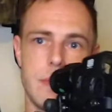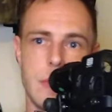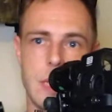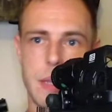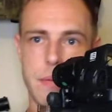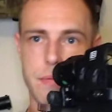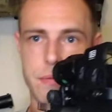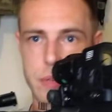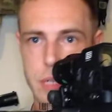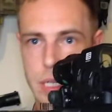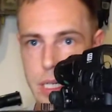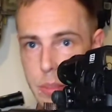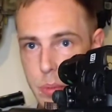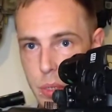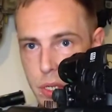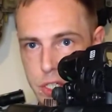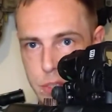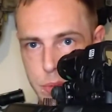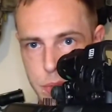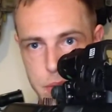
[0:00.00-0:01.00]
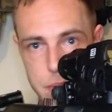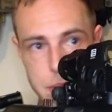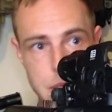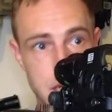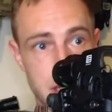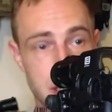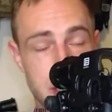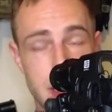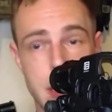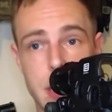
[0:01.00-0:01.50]
Infinitely possible.
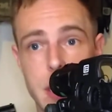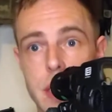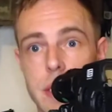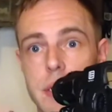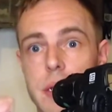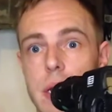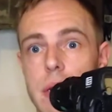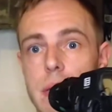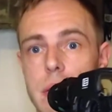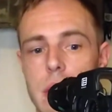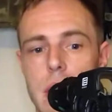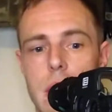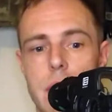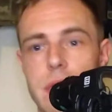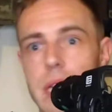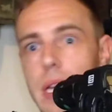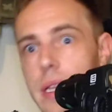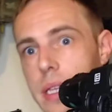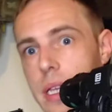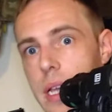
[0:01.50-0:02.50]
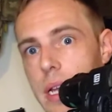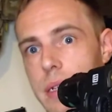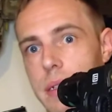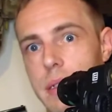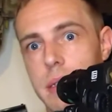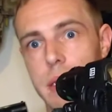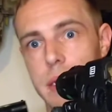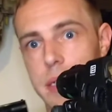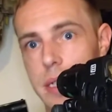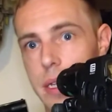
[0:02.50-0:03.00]
So I've checked the gun,
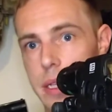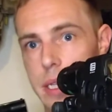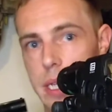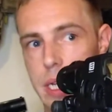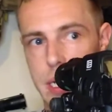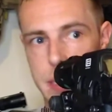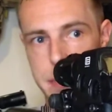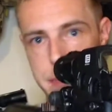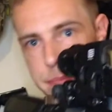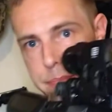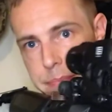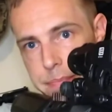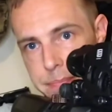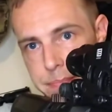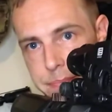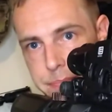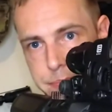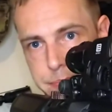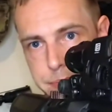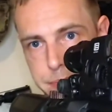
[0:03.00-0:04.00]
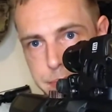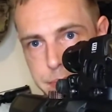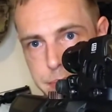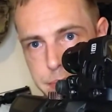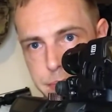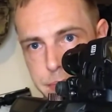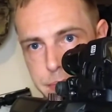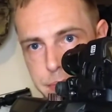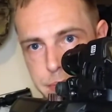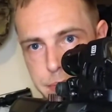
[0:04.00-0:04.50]
there's nothing in it.
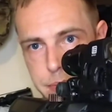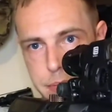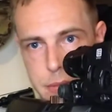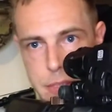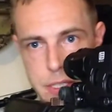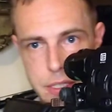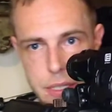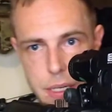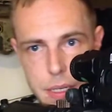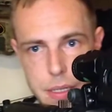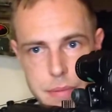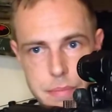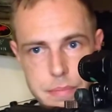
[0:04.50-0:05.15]
So